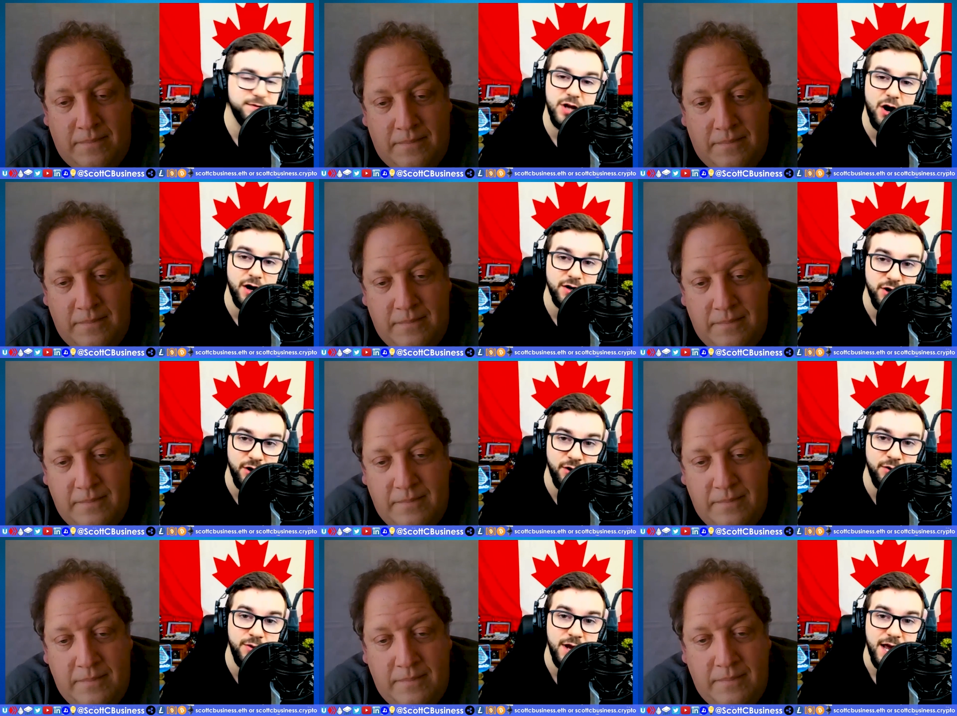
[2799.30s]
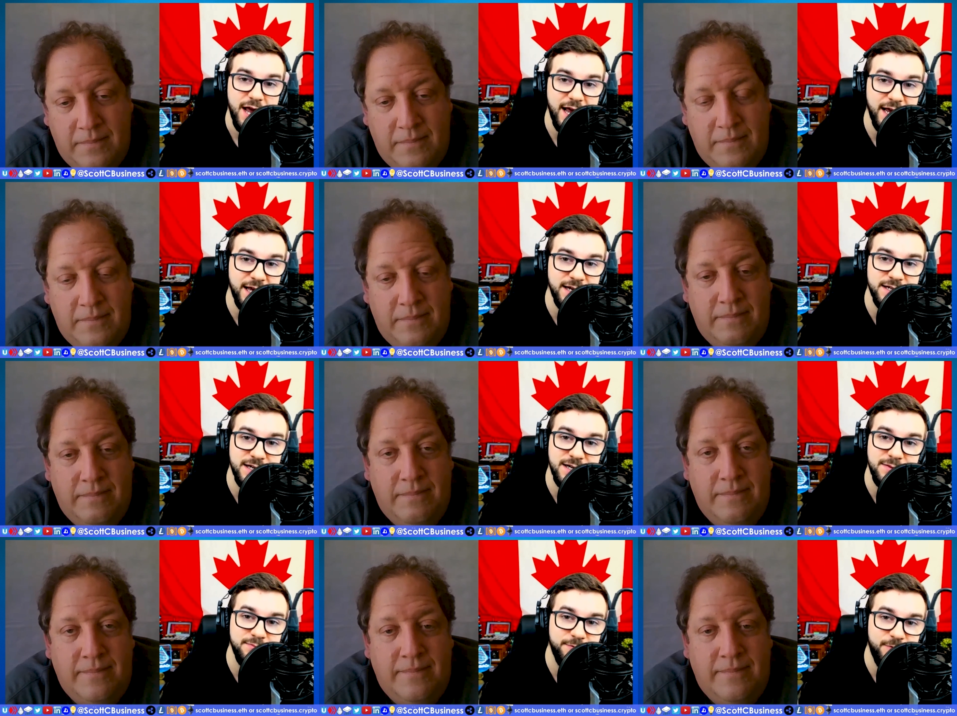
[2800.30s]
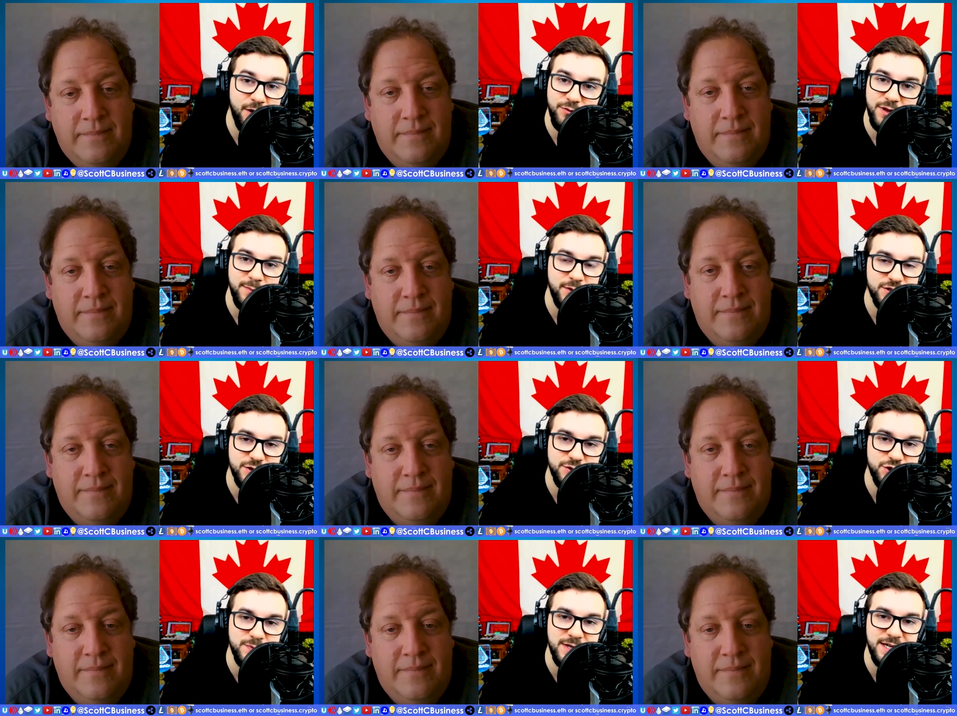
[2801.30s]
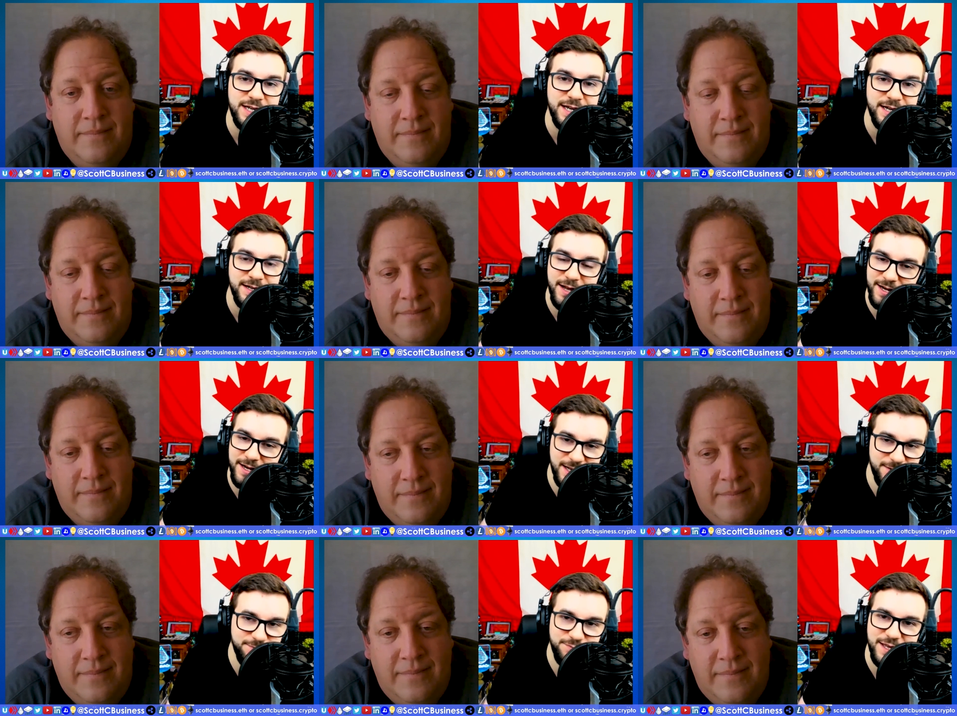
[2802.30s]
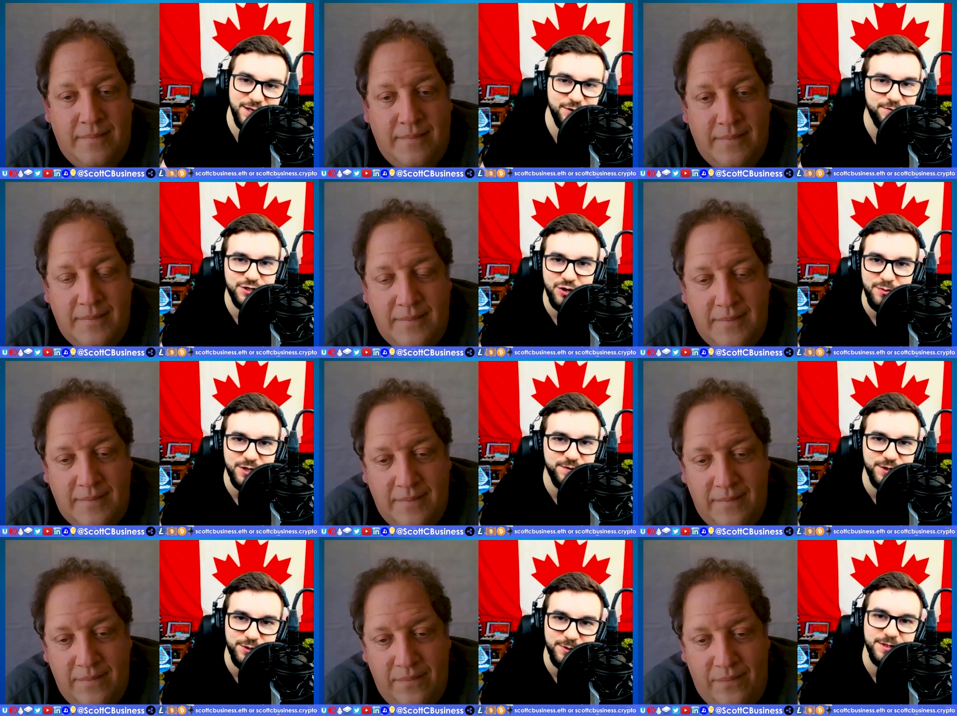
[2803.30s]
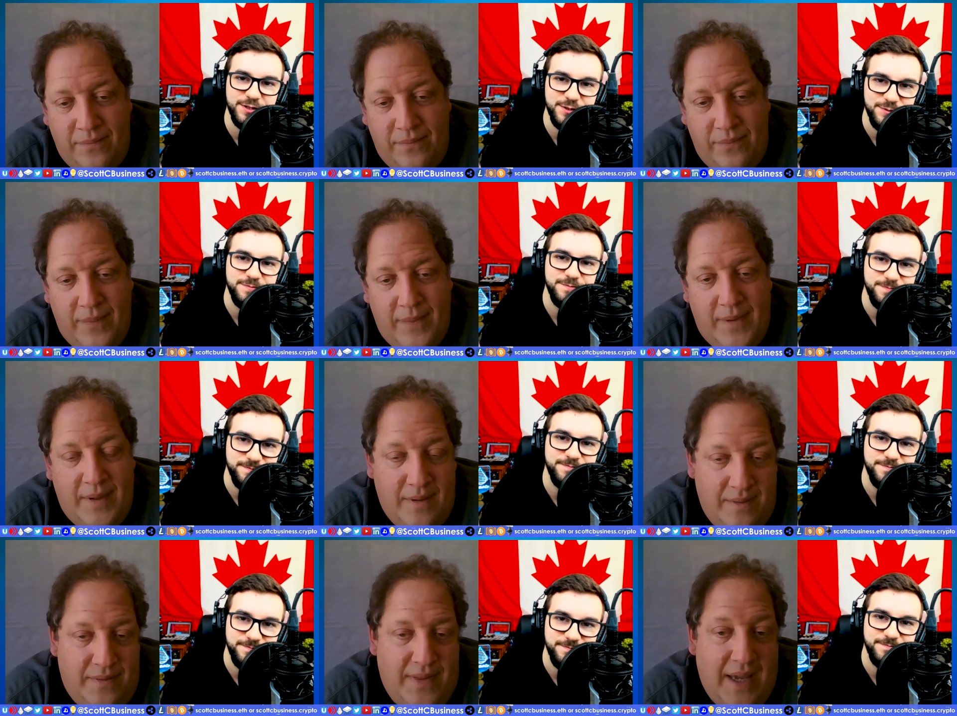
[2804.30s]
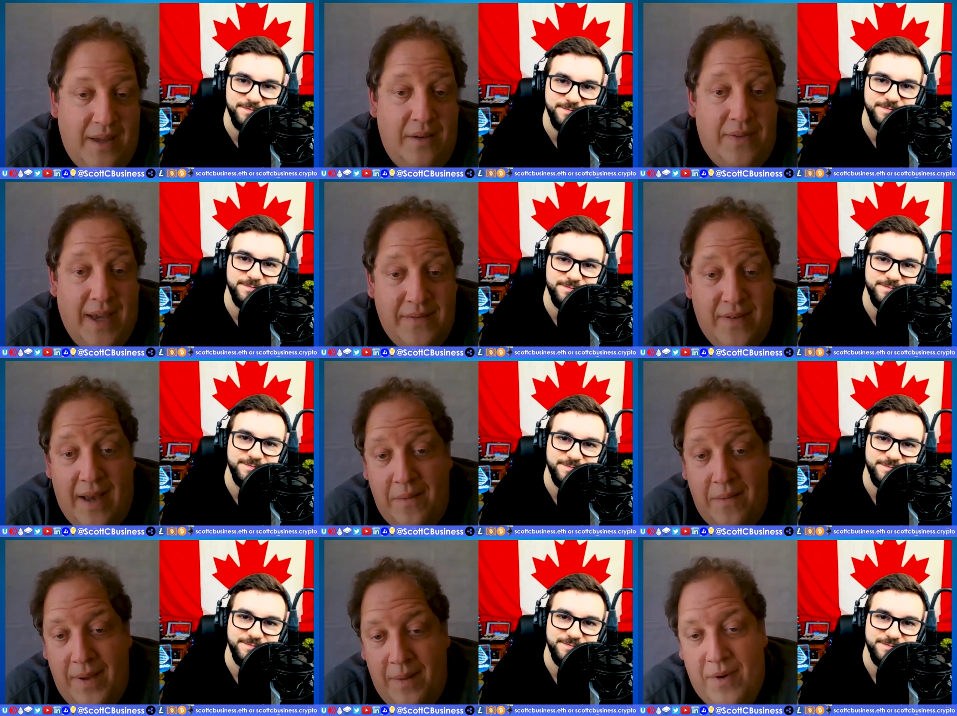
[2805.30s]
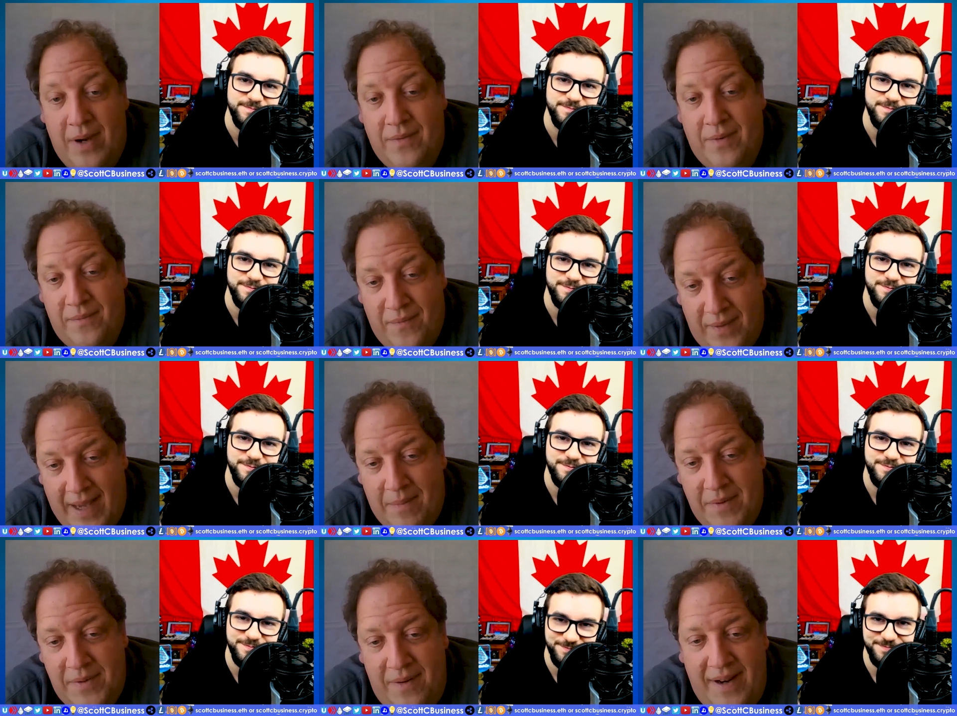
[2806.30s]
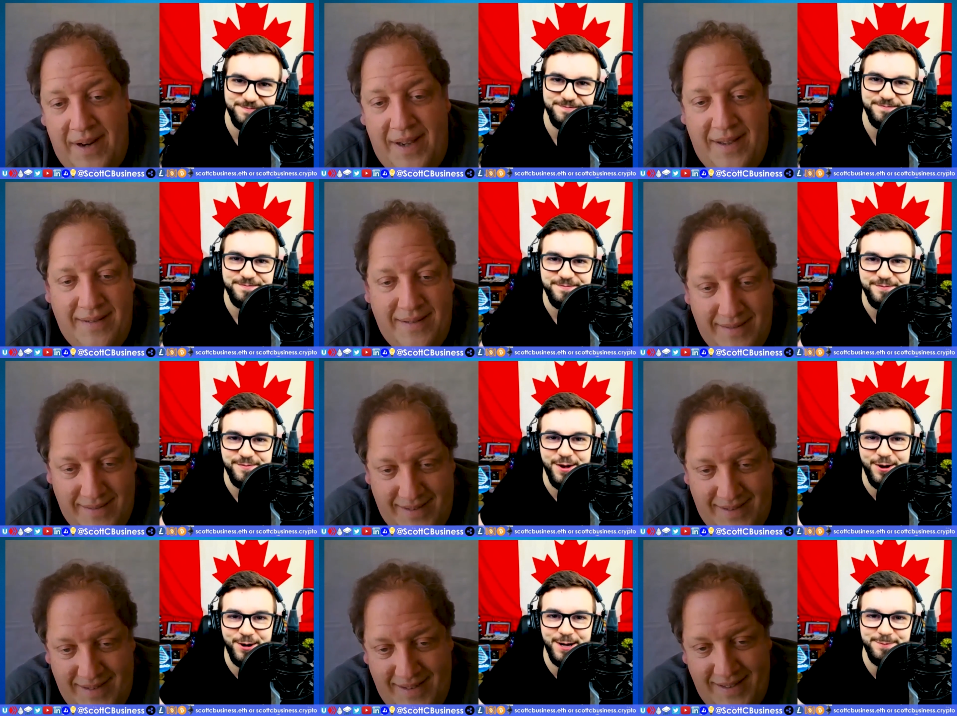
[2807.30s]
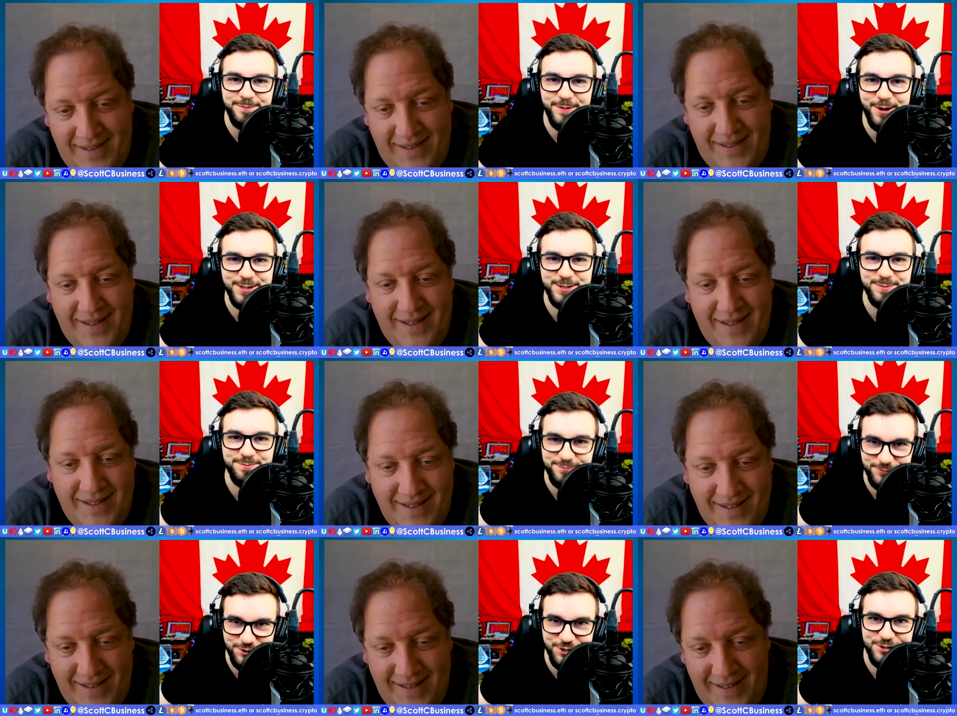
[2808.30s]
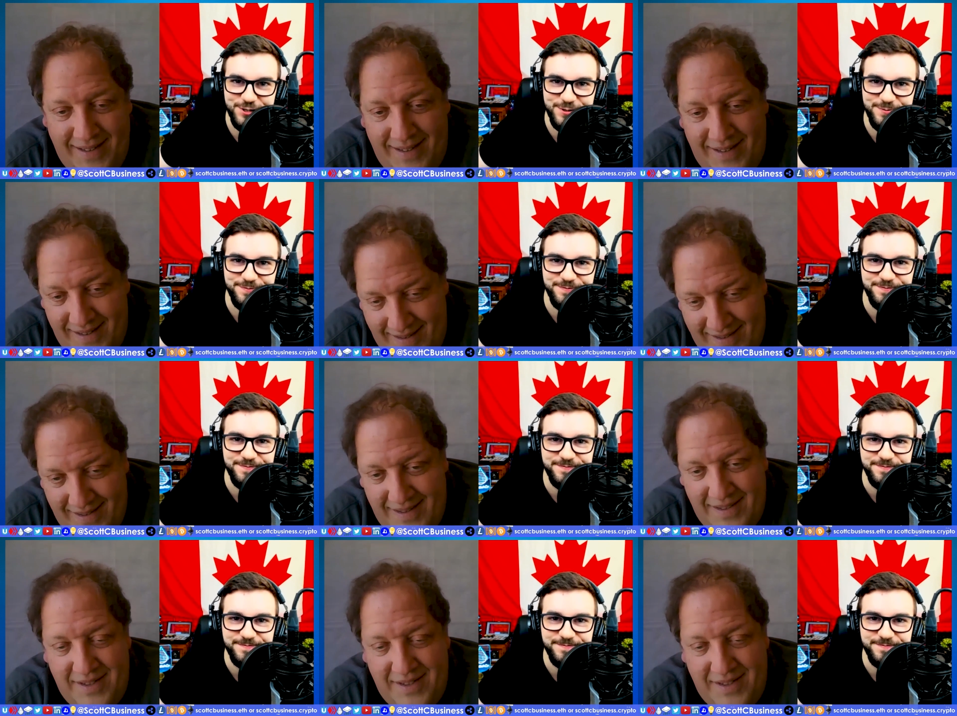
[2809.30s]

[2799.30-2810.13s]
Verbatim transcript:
Speaker 1: debrief.co, and uh, follow them on social media. And, and again, thank you so much for doing this.
Speaker 2: Thank you. Thanks for having me. I'm grateful
Speaker 1: for the opportunity. All right. Awesome. Cheers.